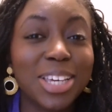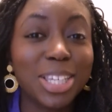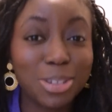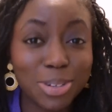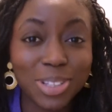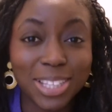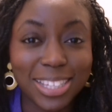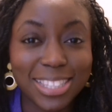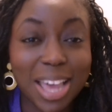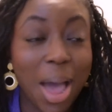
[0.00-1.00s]
You got
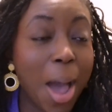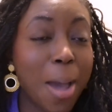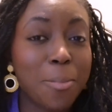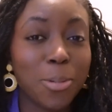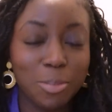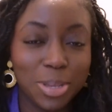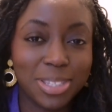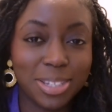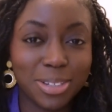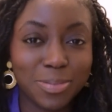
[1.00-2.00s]
this, I
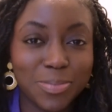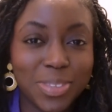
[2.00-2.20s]
promise you.